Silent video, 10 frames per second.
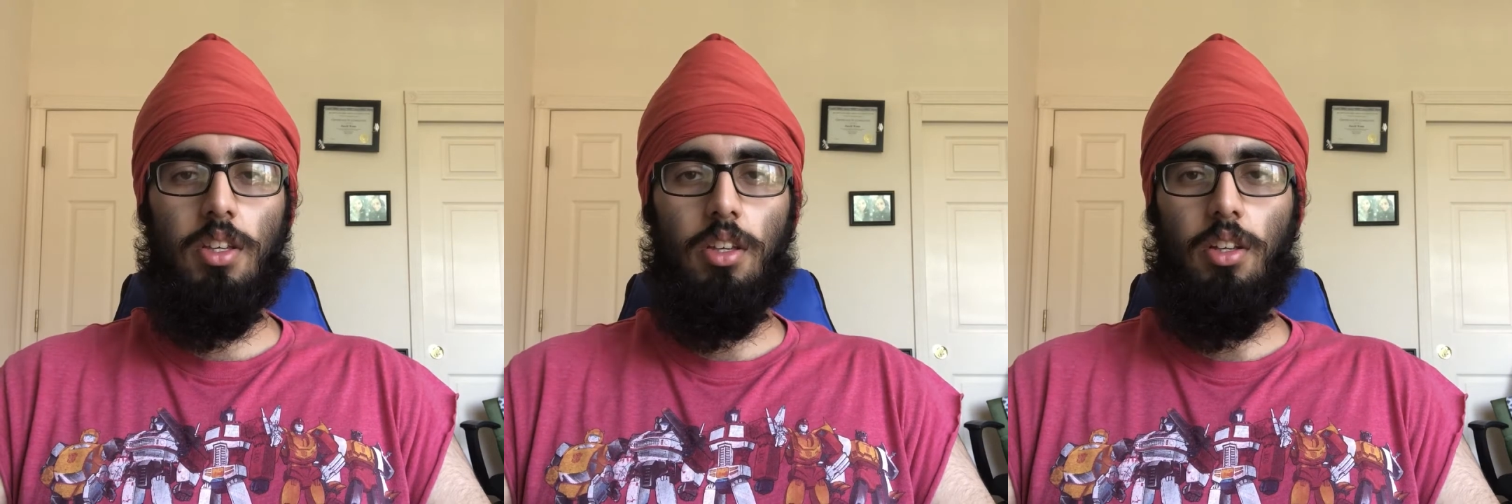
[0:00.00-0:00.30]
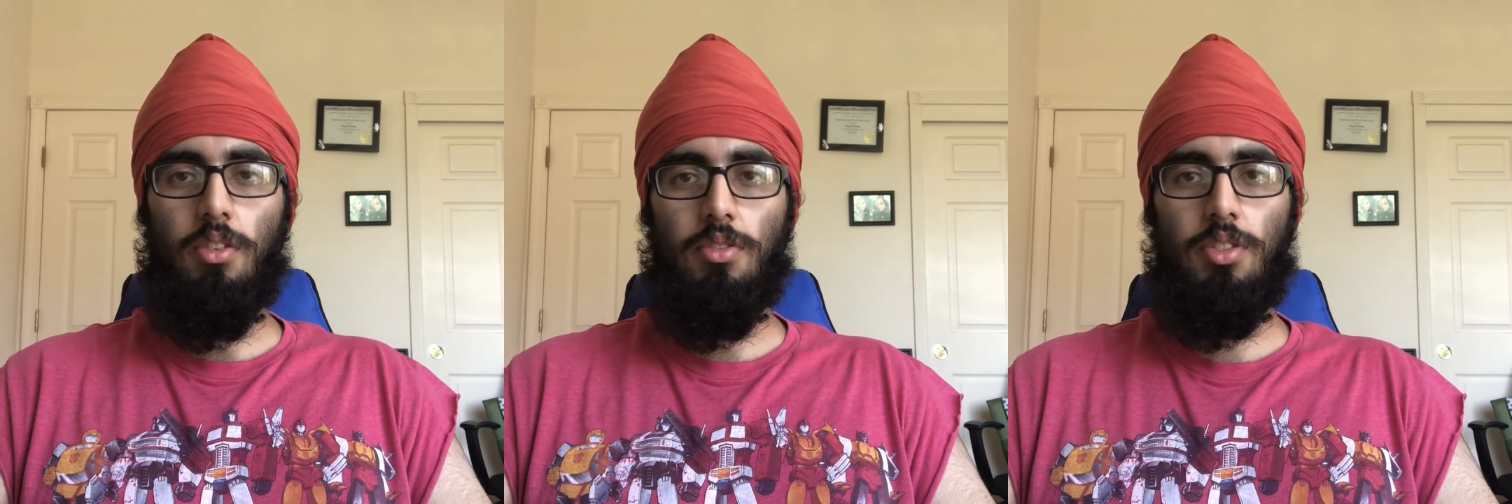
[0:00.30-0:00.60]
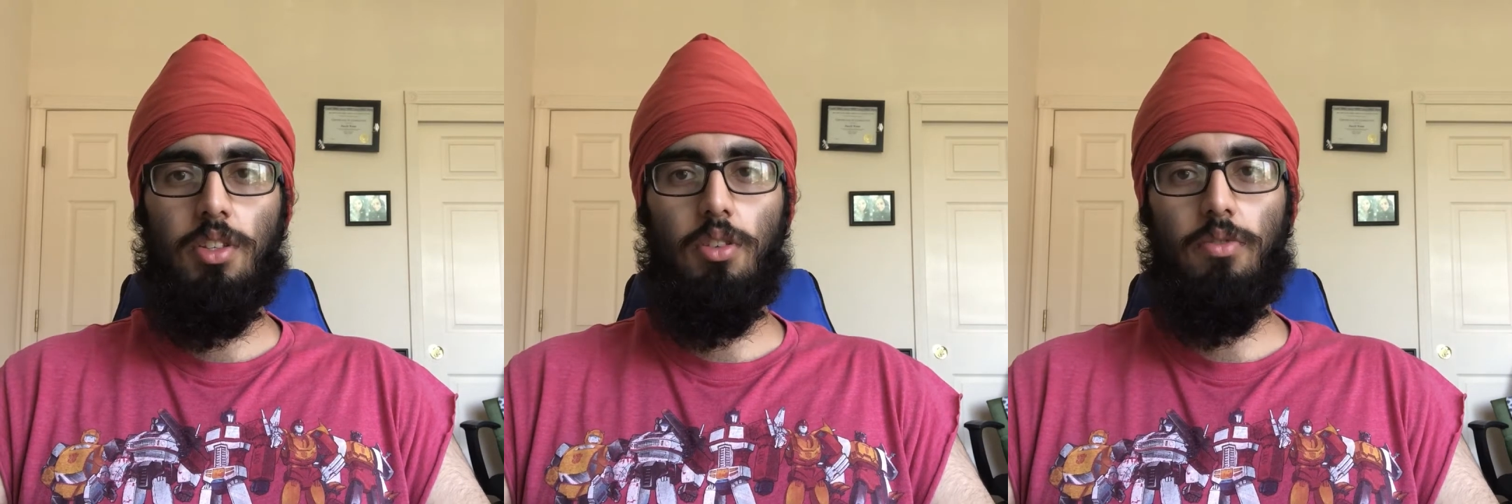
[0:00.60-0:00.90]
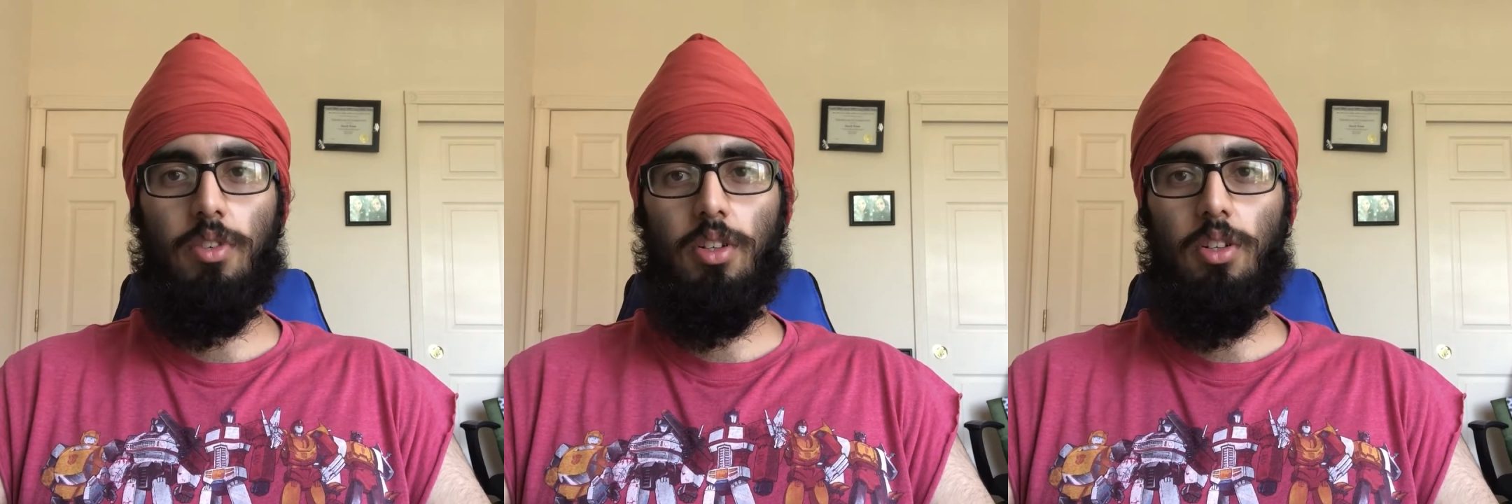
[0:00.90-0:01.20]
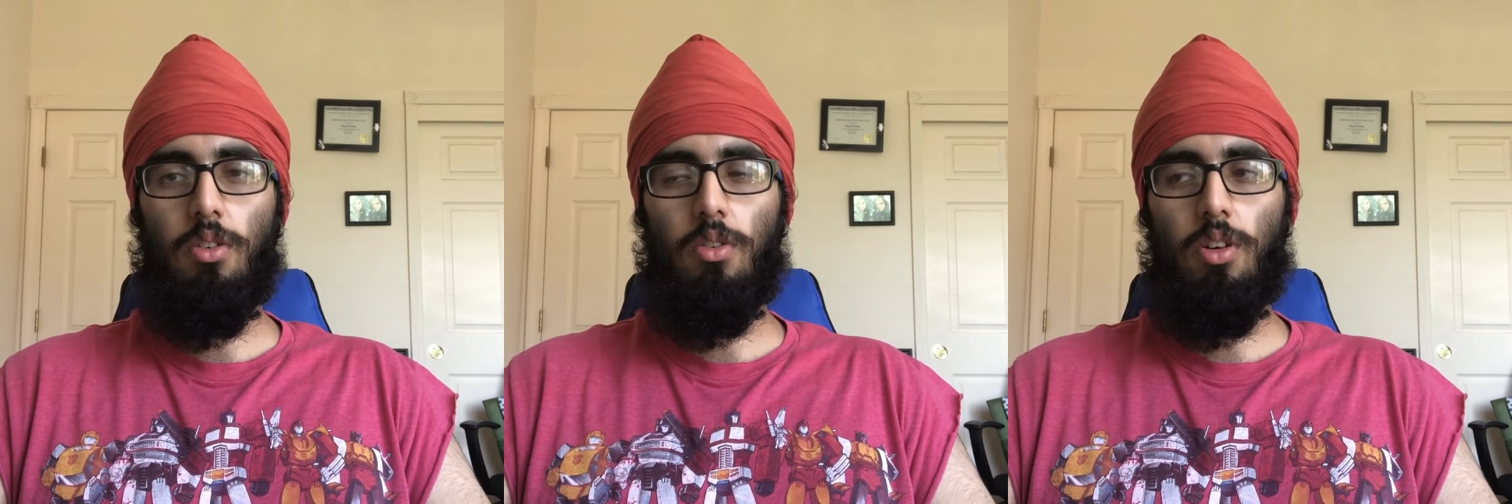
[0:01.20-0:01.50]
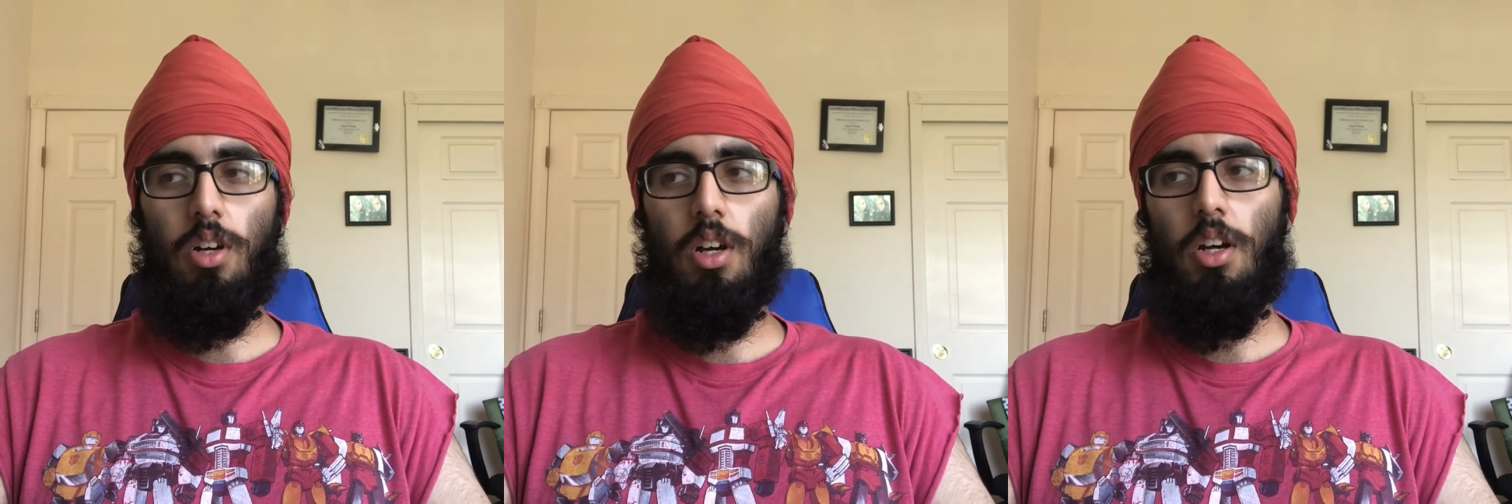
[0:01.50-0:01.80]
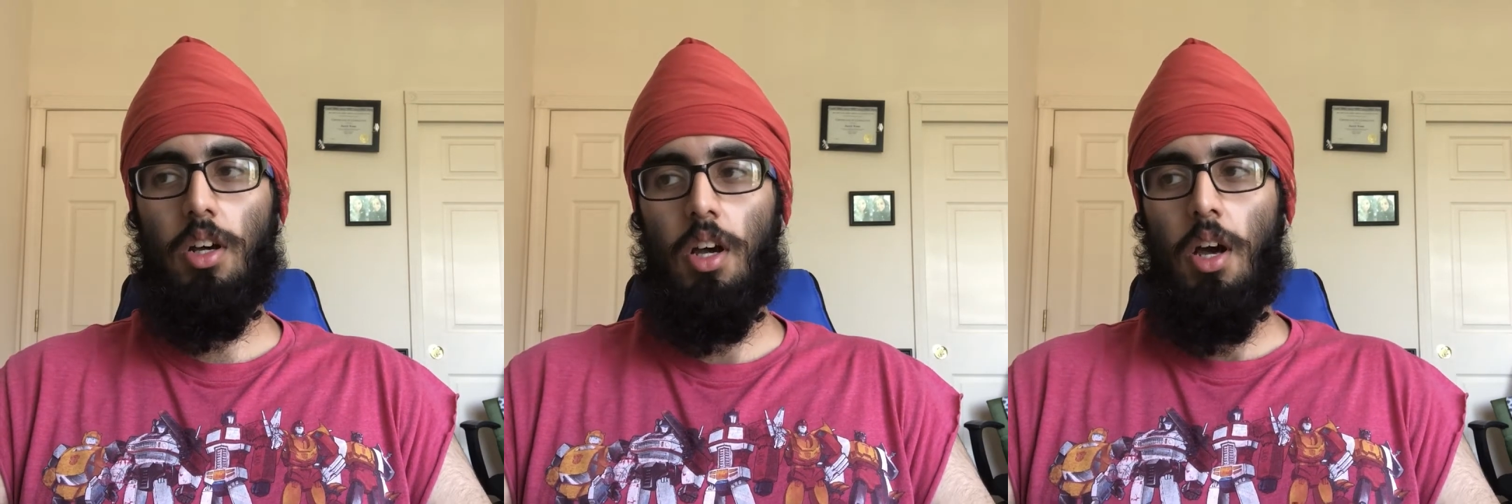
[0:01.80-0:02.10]
you know, silver or
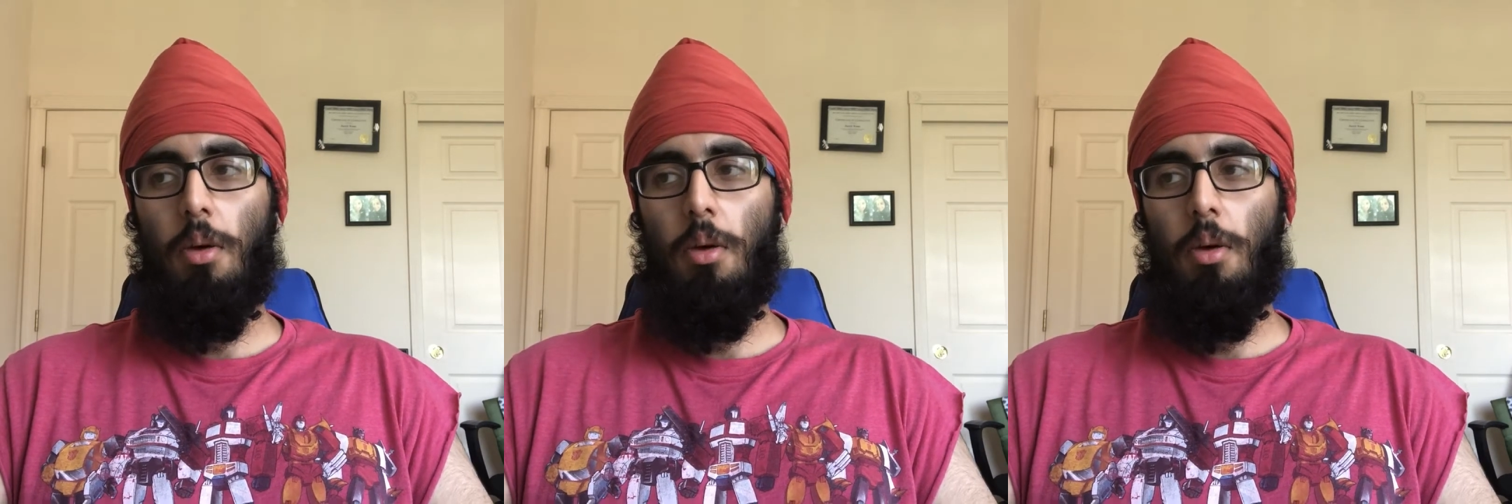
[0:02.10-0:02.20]
a